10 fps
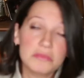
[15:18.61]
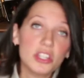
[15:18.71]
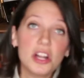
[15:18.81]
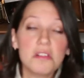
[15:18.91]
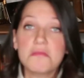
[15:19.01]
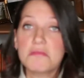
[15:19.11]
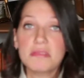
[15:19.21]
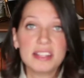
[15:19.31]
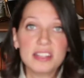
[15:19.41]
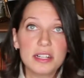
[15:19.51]
You know,
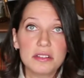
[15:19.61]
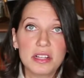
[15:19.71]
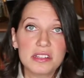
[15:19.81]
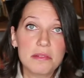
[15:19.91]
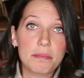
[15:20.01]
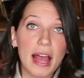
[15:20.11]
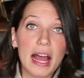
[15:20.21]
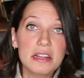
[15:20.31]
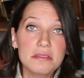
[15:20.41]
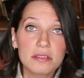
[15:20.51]
that's not bad.